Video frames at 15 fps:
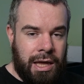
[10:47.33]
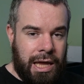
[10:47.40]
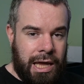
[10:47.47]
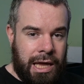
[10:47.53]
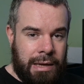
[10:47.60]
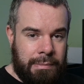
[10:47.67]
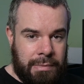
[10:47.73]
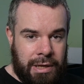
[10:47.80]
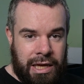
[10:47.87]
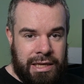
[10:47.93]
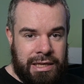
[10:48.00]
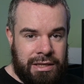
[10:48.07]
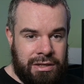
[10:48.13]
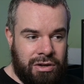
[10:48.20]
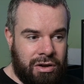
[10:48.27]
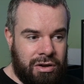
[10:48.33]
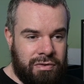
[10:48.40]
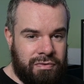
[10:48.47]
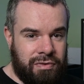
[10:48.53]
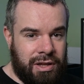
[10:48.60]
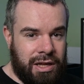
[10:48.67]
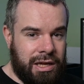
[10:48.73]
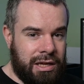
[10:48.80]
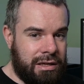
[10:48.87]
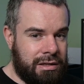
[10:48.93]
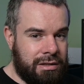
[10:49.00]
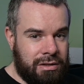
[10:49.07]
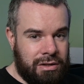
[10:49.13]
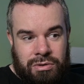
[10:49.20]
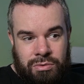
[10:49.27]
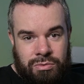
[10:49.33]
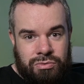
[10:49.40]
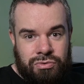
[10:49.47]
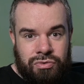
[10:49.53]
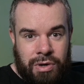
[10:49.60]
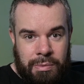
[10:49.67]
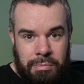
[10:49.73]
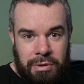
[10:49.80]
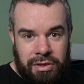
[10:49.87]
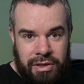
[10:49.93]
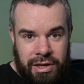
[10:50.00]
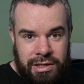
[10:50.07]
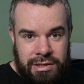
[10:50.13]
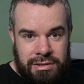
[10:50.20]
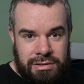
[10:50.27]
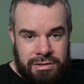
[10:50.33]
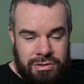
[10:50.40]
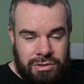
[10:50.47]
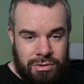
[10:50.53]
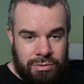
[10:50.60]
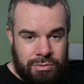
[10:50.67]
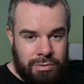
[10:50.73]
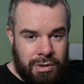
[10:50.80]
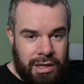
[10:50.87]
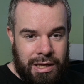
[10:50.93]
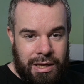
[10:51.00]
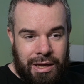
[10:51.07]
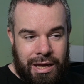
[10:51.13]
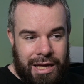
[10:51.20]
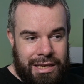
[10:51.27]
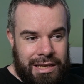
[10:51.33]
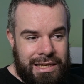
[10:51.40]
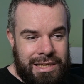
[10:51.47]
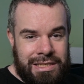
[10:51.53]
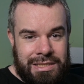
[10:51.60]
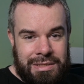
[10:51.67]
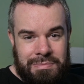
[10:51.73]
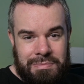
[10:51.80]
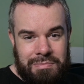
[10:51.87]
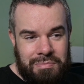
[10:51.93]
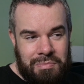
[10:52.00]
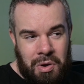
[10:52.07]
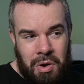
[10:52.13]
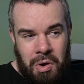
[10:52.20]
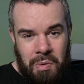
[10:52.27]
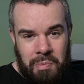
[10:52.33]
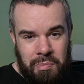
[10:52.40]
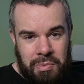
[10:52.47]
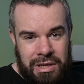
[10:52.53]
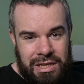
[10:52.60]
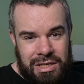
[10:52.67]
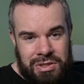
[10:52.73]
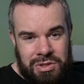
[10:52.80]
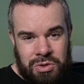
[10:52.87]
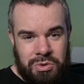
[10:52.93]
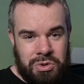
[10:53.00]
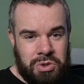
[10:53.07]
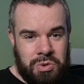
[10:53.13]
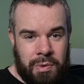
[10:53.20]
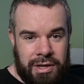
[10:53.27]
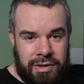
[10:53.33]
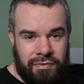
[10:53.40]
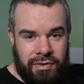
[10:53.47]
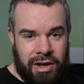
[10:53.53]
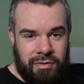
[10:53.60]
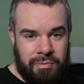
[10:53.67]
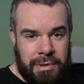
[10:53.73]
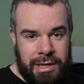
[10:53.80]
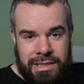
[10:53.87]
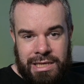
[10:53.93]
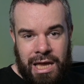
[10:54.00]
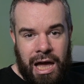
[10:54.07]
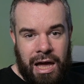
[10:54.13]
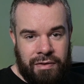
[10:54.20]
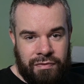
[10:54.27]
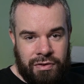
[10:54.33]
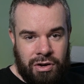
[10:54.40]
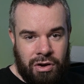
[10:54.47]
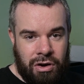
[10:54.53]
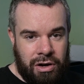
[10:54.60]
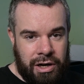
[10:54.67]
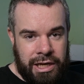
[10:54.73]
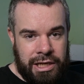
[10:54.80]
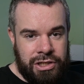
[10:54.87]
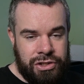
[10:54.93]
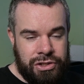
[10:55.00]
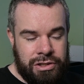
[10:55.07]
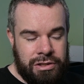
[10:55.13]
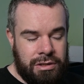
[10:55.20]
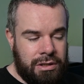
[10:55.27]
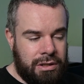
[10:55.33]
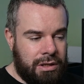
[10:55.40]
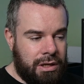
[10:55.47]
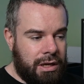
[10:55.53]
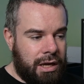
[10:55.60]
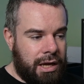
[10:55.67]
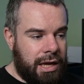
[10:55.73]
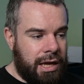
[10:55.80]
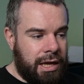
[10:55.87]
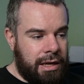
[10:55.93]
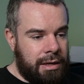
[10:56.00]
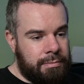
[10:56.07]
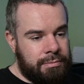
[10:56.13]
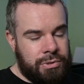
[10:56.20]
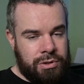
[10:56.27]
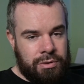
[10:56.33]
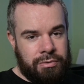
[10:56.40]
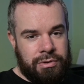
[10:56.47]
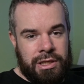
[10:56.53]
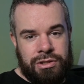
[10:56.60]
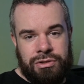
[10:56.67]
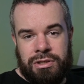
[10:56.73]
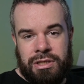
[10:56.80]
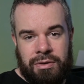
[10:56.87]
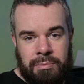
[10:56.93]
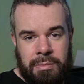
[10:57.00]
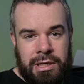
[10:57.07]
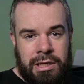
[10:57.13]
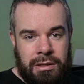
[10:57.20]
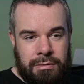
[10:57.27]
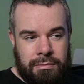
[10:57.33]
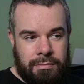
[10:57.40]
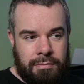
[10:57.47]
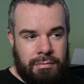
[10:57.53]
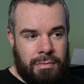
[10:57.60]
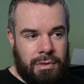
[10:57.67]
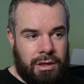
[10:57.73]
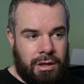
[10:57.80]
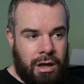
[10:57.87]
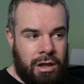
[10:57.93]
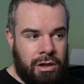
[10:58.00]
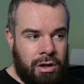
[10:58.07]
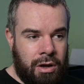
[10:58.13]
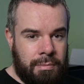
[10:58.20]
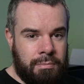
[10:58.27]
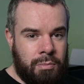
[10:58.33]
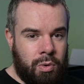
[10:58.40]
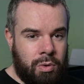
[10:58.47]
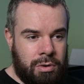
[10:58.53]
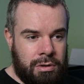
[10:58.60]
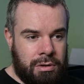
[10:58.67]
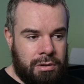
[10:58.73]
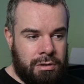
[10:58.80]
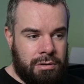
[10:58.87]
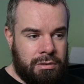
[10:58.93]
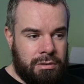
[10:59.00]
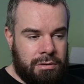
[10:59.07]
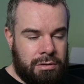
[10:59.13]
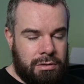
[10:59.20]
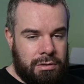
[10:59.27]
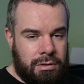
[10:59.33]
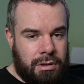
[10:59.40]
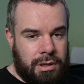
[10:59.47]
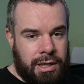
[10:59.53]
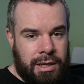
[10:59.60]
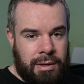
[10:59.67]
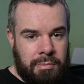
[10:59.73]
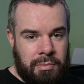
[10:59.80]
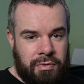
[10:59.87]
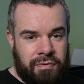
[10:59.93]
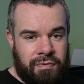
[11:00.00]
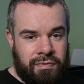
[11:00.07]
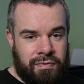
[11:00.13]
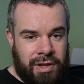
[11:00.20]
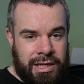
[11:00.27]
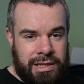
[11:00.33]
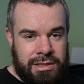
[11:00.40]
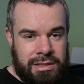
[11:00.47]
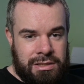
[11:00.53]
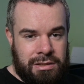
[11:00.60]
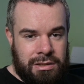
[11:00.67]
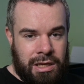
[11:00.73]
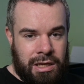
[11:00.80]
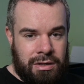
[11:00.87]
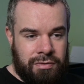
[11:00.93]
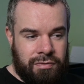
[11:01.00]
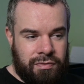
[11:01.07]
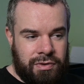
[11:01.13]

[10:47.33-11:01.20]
I can now fly, triple that. So at least open to 25 minutes, half an hour ish. So that should give me a lot more flights to kind of